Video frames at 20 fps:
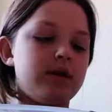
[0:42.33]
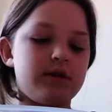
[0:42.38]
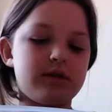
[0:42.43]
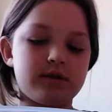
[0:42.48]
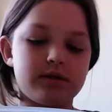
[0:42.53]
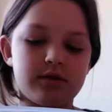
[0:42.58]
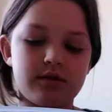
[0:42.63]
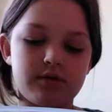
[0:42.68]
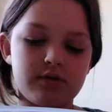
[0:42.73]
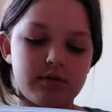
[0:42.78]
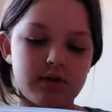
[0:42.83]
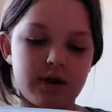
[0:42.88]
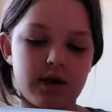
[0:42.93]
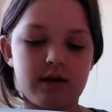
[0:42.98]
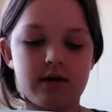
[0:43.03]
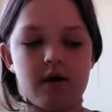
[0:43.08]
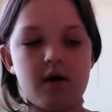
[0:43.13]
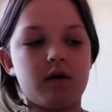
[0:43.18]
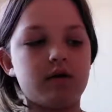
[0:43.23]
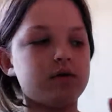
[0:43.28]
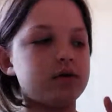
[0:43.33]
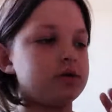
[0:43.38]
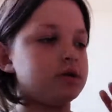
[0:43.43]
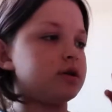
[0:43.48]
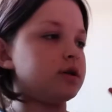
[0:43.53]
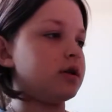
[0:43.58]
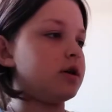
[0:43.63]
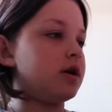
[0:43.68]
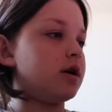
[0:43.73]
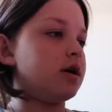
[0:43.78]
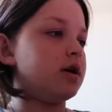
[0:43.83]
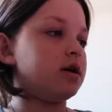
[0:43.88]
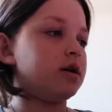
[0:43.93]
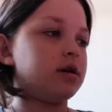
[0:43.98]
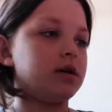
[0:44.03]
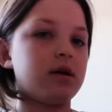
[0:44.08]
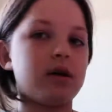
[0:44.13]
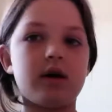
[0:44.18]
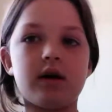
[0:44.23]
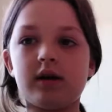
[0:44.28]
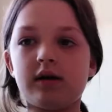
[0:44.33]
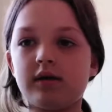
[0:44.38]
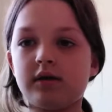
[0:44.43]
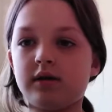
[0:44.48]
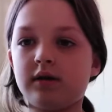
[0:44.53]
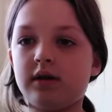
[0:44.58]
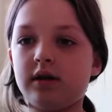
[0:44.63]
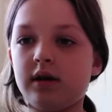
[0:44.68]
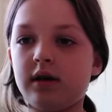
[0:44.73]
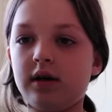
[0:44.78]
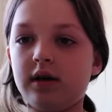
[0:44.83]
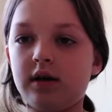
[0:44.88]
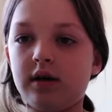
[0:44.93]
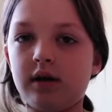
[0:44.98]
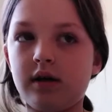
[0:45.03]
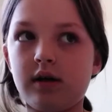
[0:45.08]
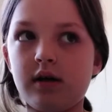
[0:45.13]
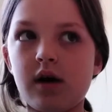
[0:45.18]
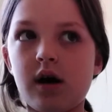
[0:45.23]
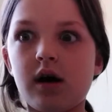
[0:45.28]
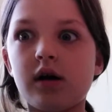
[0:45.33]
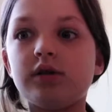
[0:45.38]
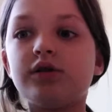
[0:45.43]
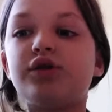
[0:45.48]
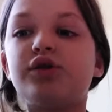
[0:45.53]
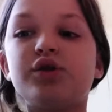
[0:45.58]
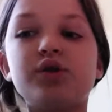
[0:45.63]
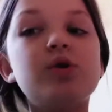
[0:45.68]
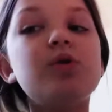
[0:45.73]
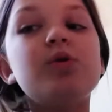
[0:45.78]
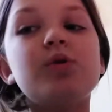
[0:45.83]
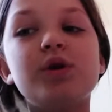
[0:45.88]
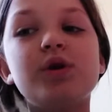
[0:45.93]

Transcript: So now I'll just get the school